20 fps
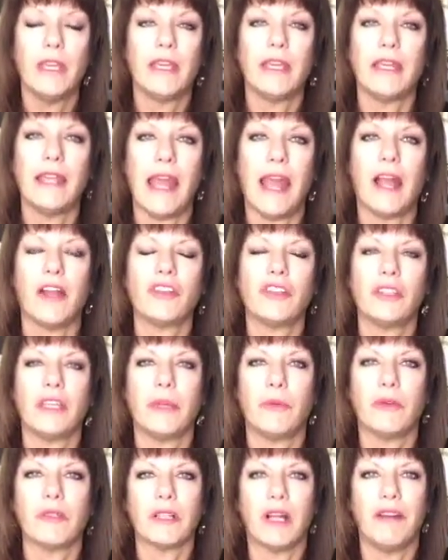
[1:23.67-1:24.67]
it
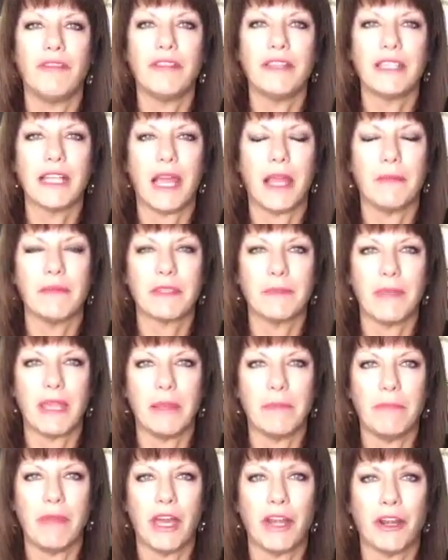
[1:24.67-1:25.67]
actually was oftentimes
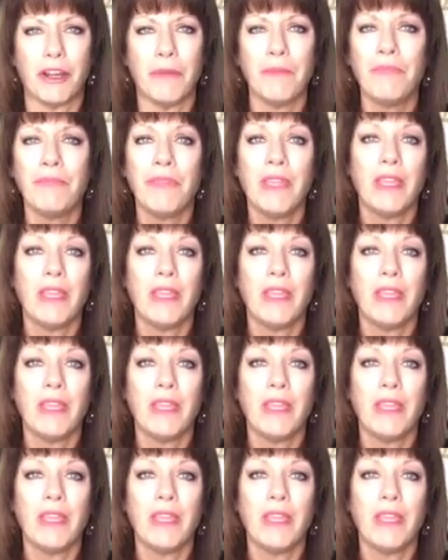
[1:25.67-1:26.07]
made better.